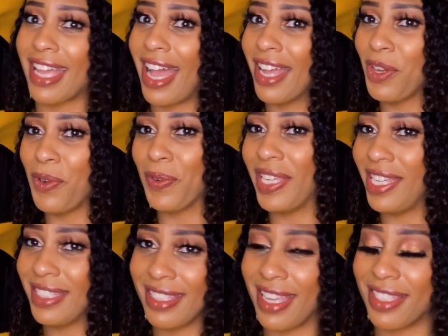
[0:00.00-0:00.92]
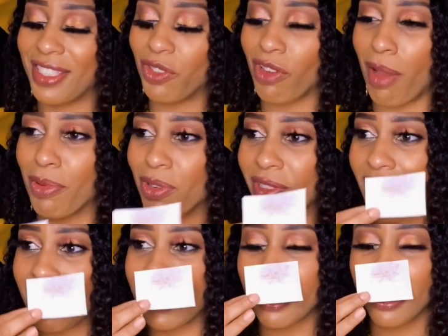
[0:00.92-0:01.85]
I don't get sexy tropical
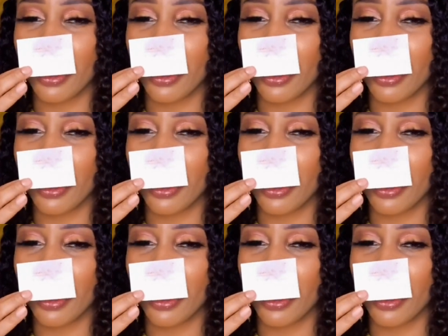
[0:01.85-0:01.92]
nights.